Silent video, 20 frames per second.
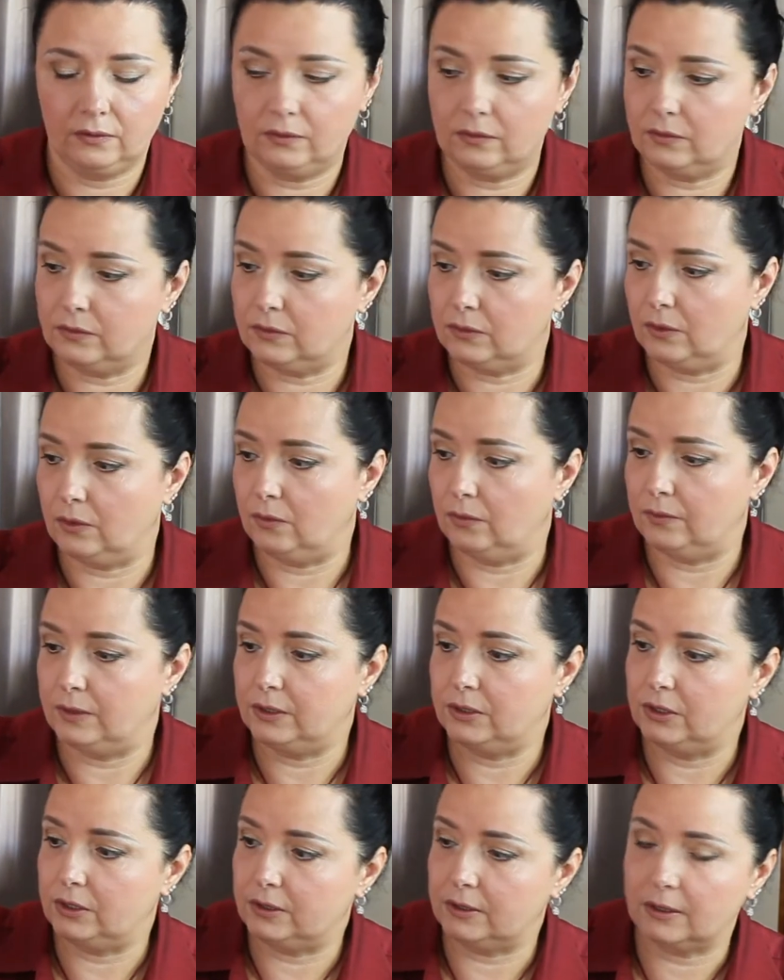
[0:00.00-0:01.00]
So we're
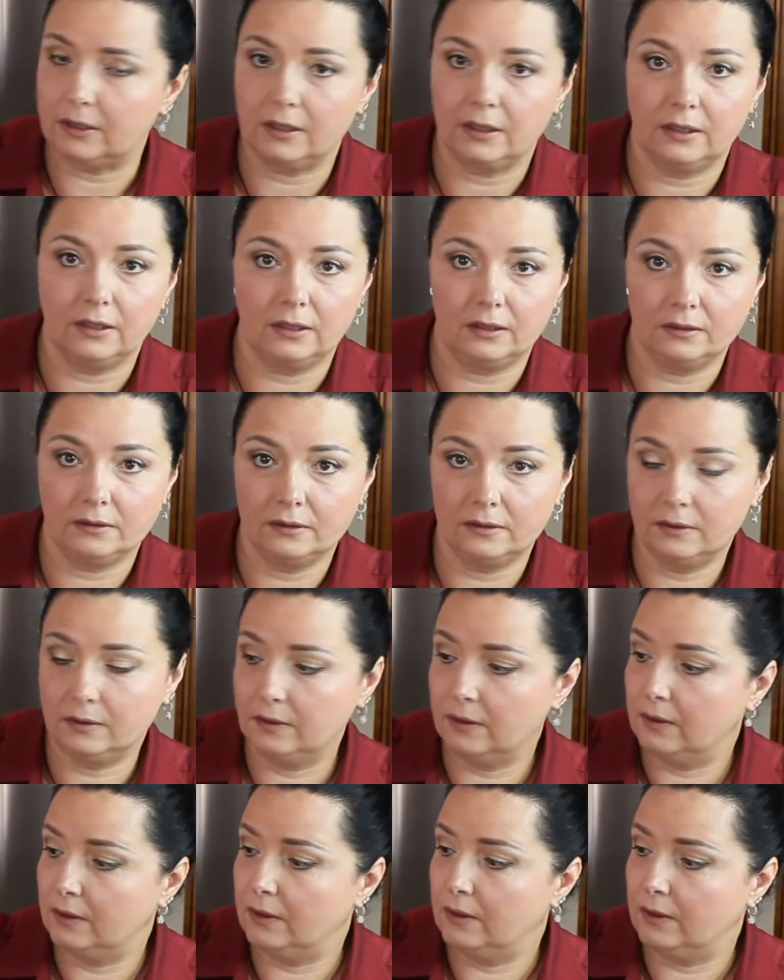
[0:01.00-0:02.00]
just gonna
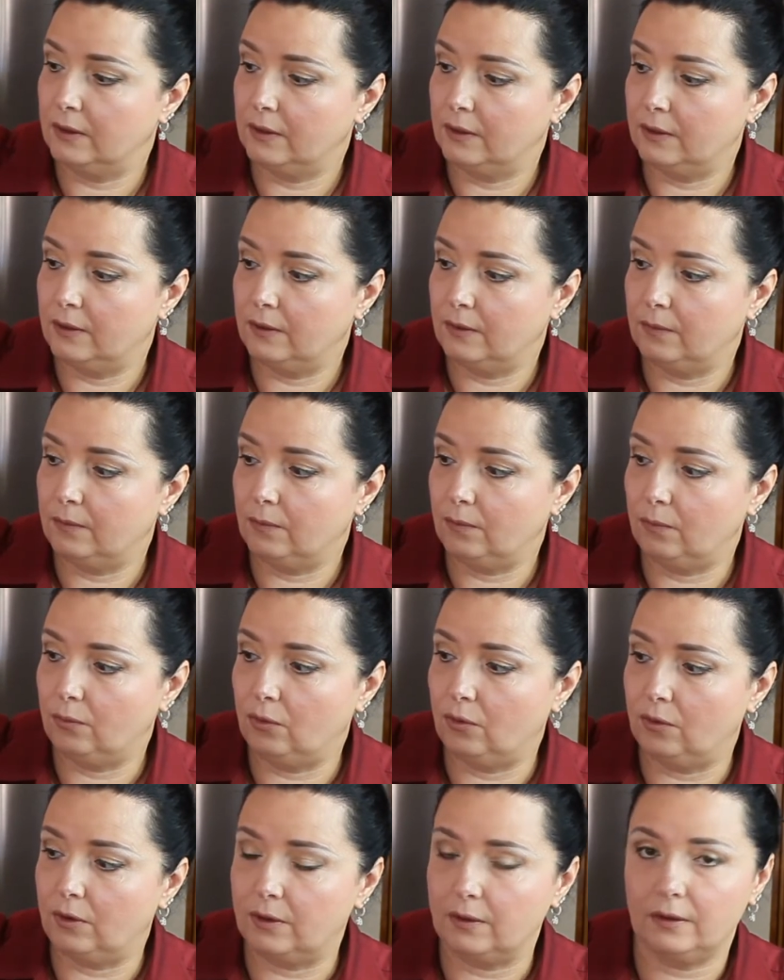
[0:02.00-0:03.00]

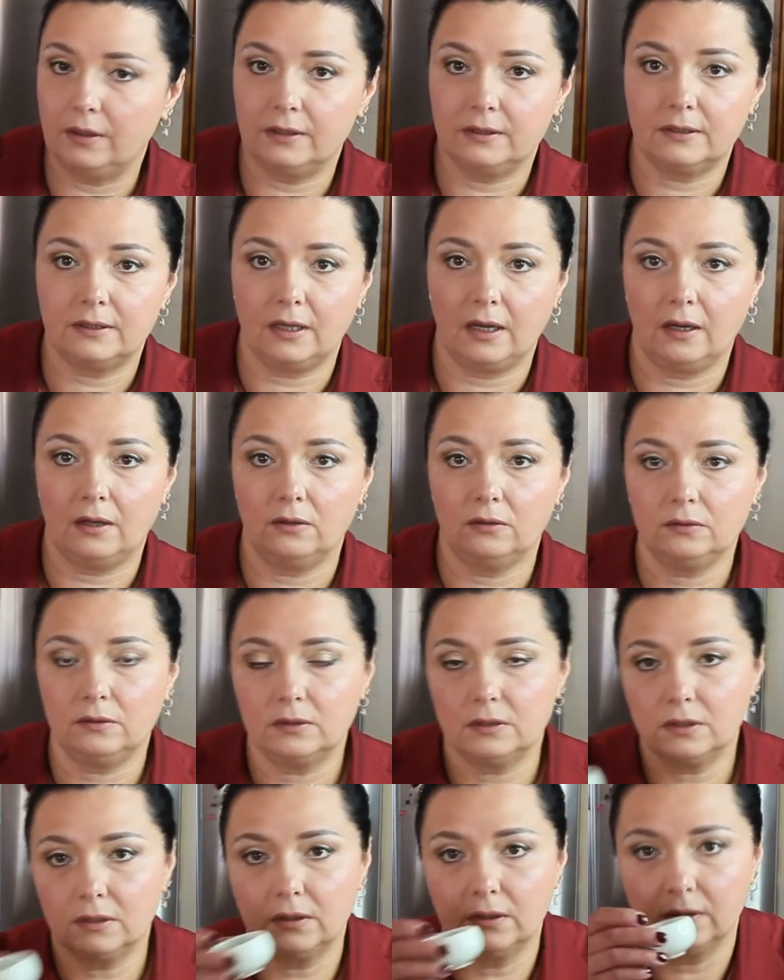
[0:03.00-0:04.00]
pour this out,